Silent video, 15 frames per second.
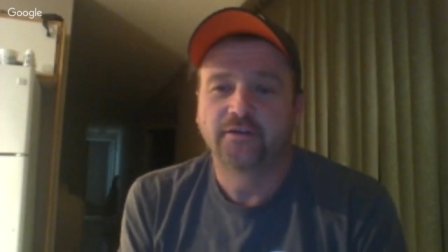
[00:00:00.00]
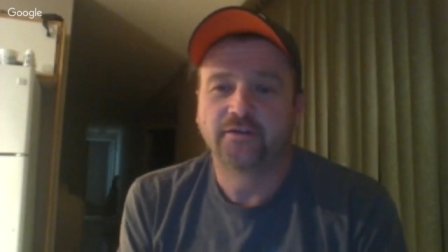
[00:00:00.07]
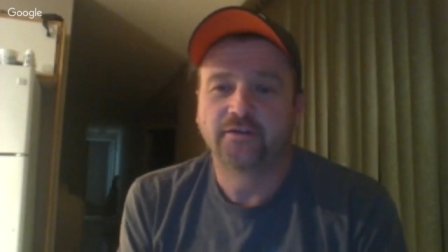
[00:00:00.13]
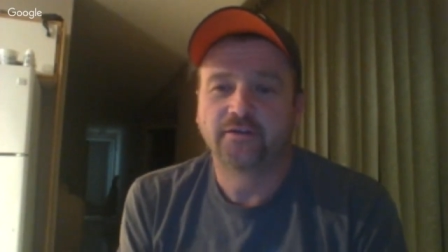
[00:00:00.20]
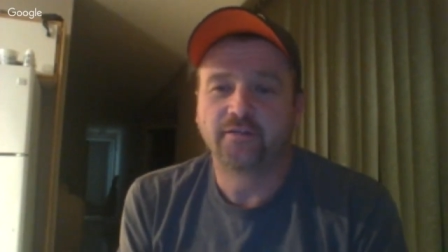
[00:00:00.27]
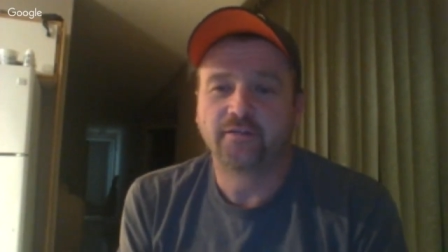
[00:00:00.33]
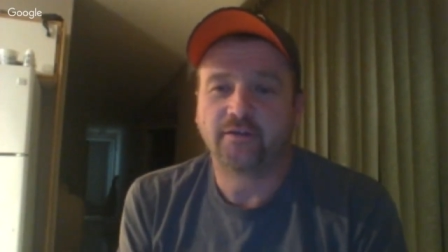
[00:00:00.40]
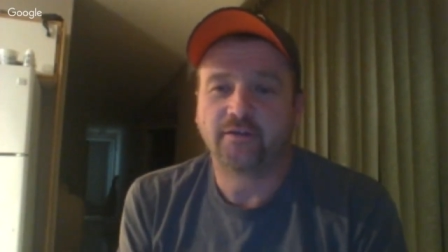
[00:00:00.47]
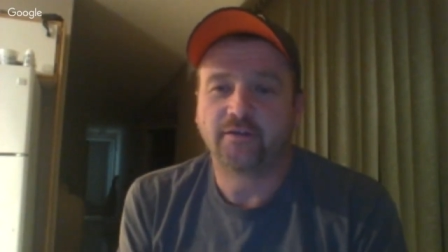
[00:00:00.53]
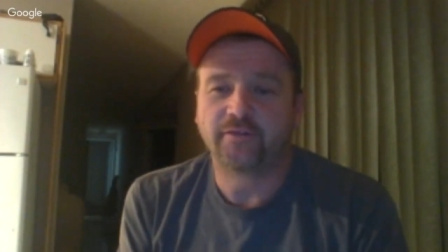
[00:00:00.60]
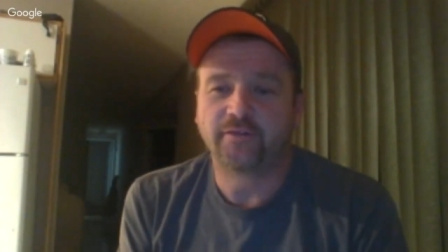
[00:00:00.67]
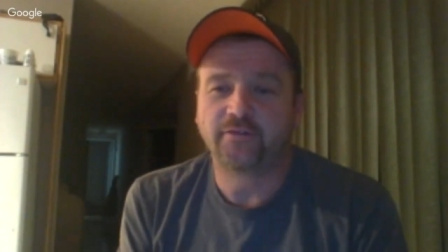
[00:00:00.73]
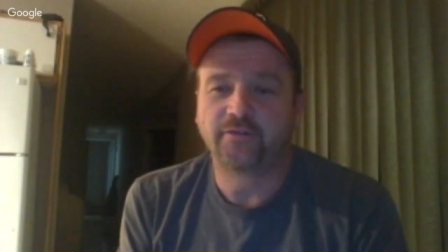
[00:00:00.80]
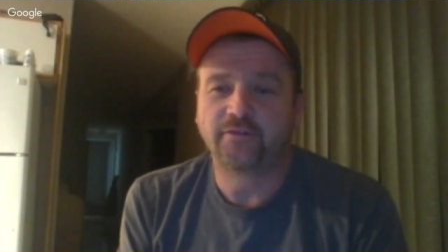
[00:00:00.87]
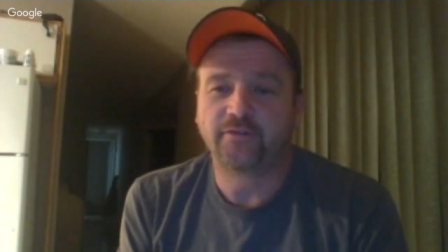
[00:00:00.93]

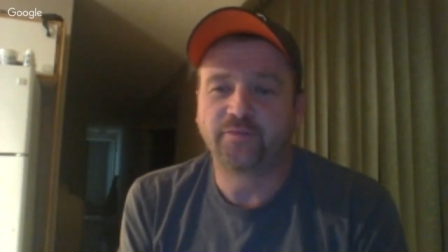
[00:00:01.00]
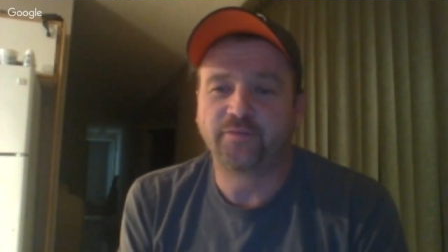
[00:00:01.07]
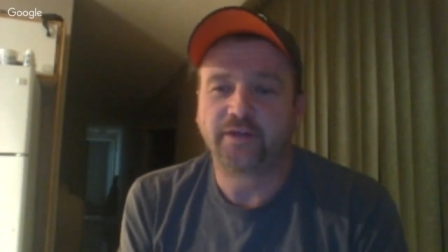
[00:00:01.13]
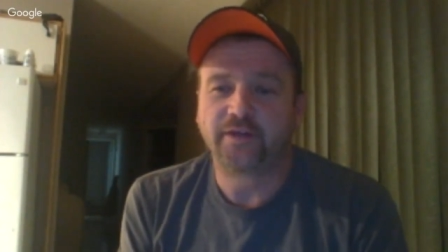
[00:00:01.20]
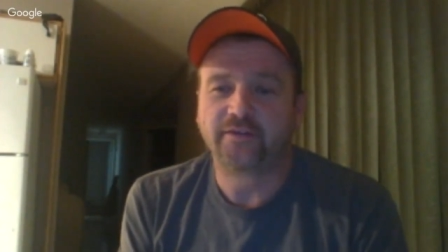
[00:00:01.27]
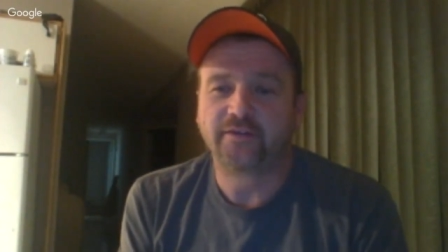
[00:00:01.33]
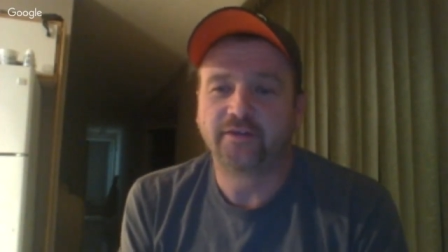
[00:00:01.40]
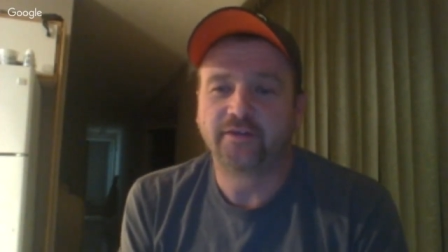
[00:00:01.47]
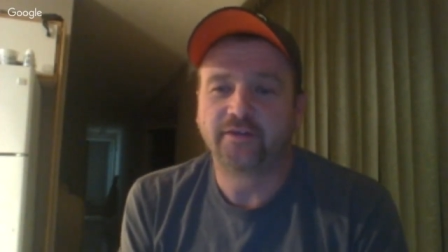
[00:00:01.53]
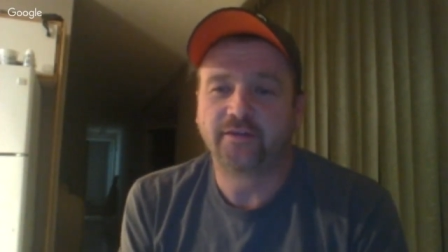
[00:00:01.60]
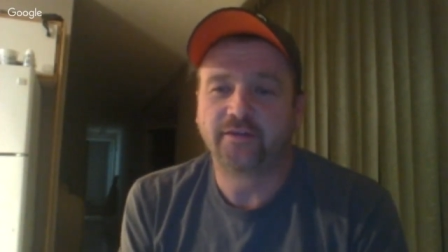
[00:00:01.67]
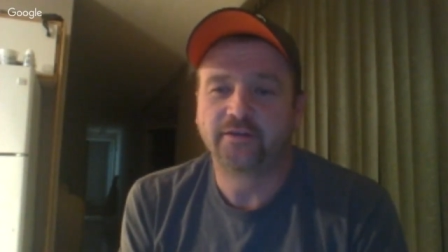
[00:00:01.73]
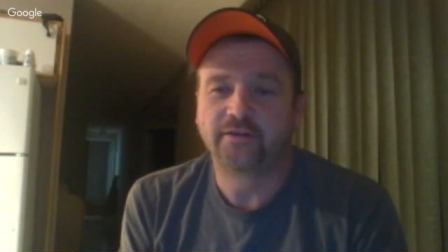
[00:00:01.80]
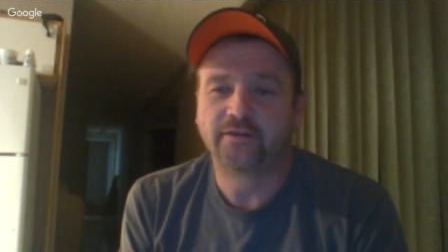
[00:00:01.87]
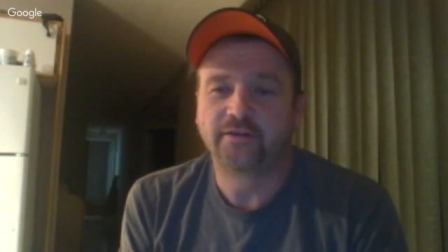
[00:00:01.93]
toothpicks.
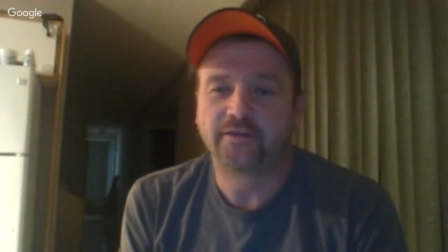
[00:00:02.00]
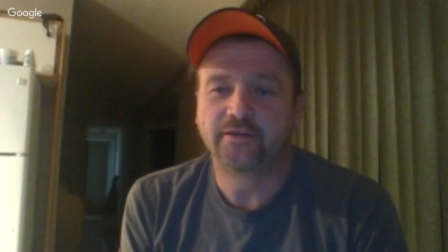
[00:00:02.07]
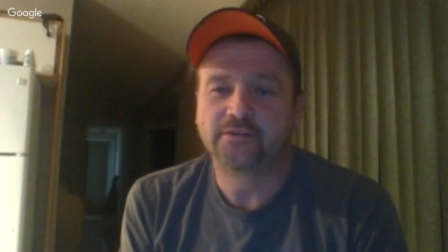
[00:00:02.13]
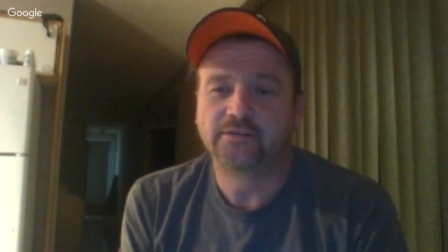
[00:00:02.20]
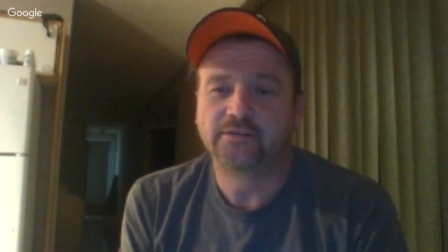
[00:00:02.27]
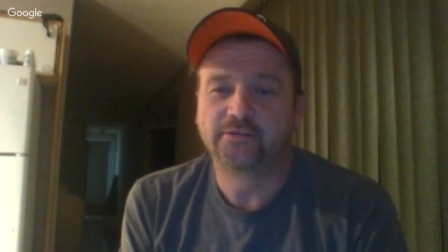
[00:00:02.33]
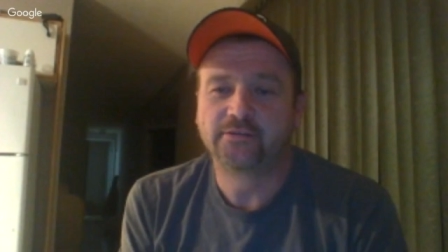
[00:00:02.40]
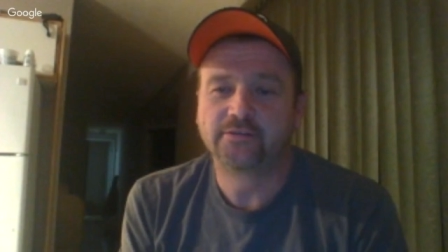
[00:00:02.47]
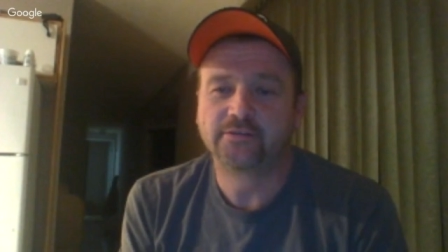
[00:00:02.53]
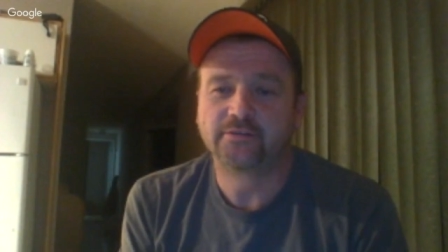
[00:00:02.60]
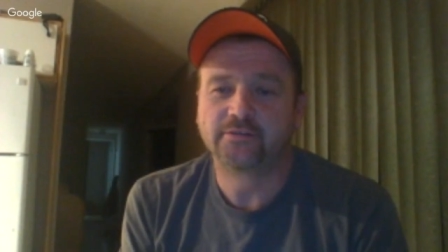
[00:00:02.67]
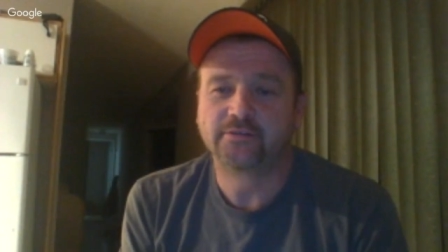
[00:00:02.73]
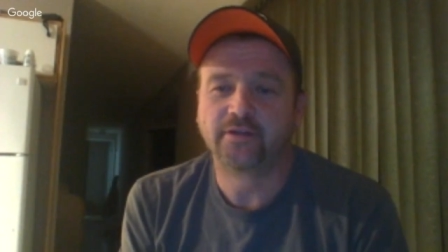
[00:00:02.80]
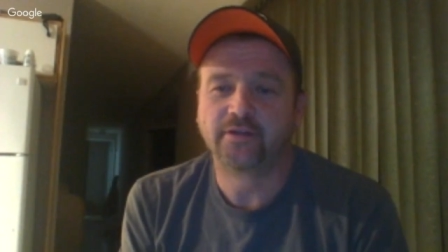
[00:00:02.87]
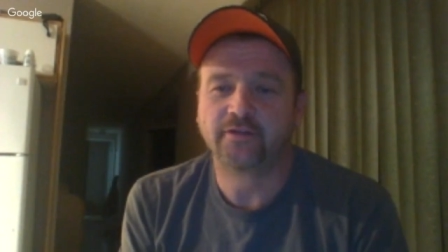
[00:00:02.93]

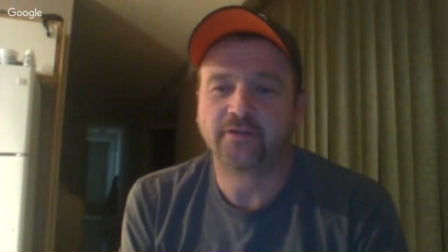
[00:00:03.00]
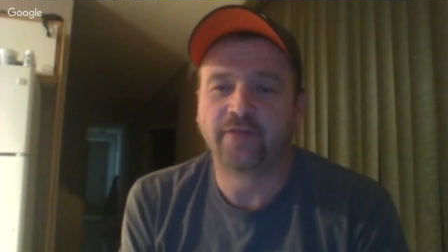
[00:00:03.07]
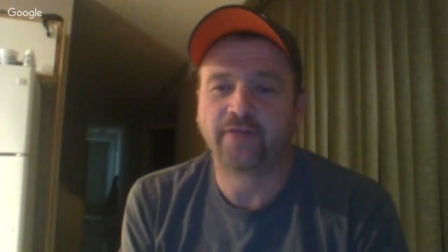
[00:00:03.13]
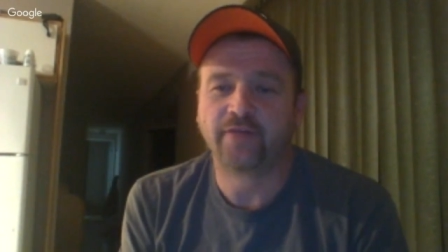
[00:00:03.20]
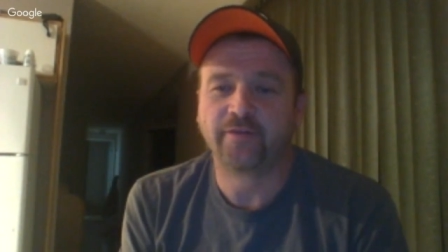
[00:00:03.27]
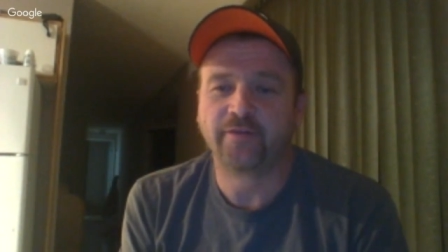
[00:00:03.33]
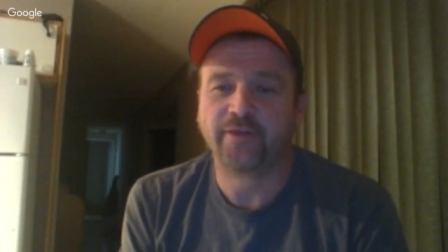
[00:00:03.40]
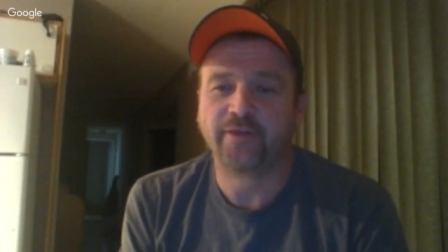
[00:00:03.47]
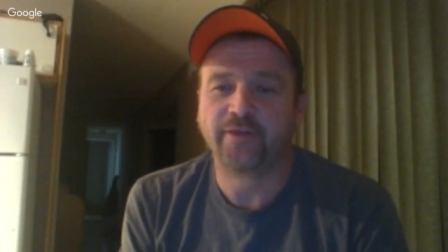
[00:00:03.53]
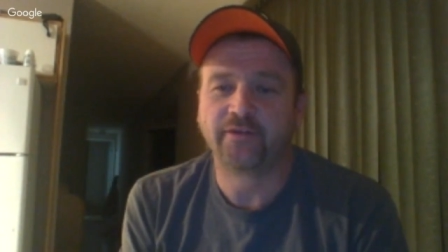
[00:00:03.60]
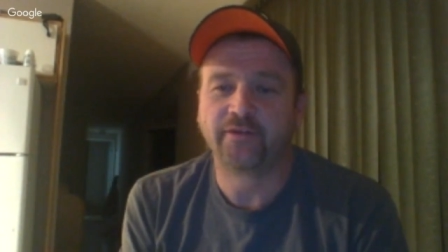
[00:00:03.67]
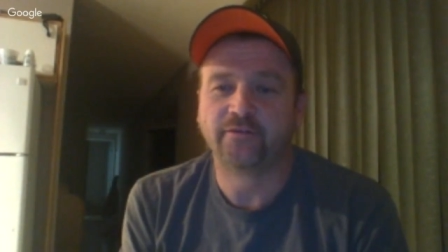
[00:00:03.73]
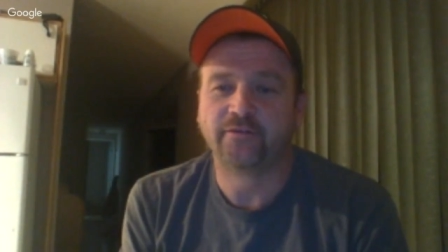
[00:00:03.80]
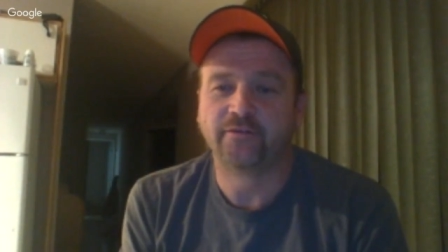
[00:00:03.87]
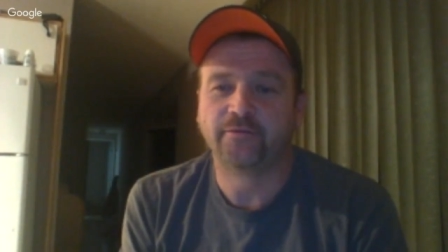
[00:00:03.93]
They're not very big. So.